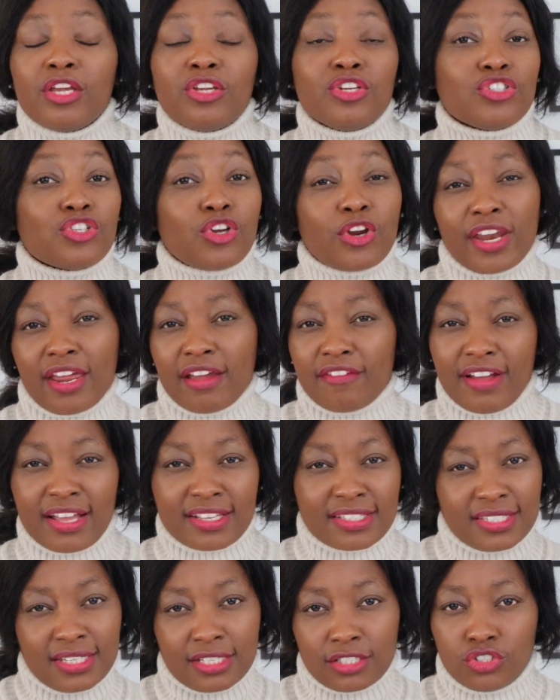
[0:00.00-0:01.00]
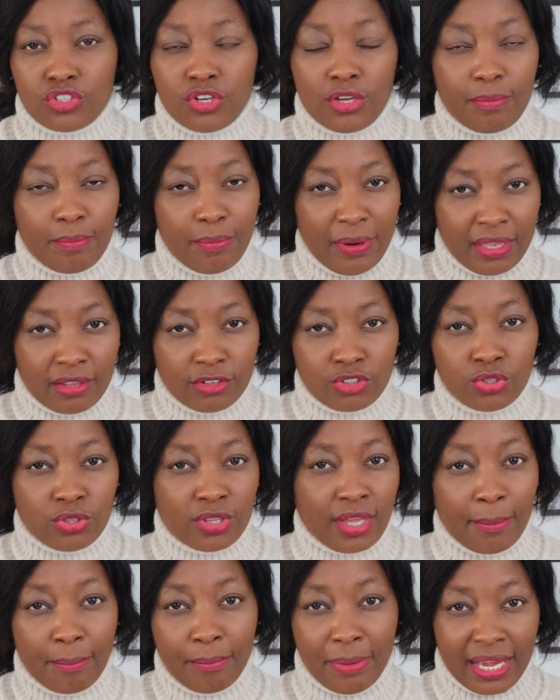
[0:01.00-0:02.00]
You don't have access to
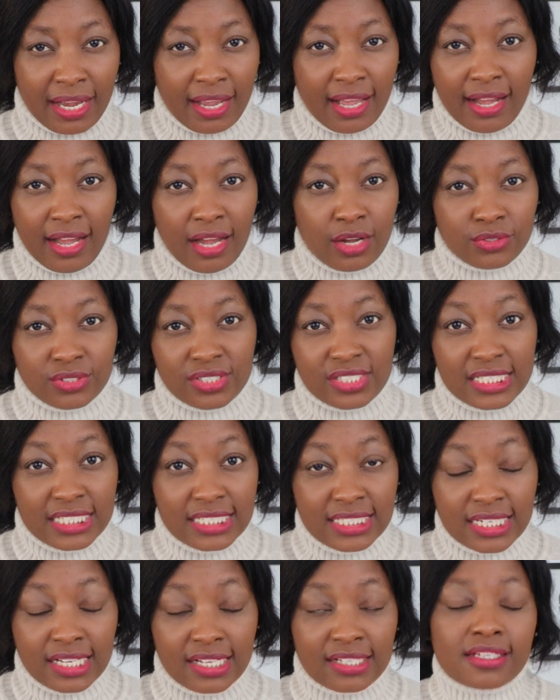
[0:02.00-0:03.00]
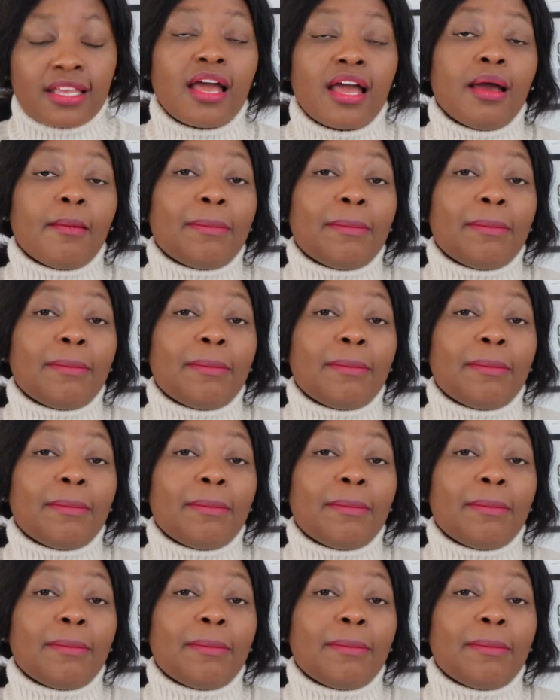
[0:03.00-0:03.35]
their bank account details,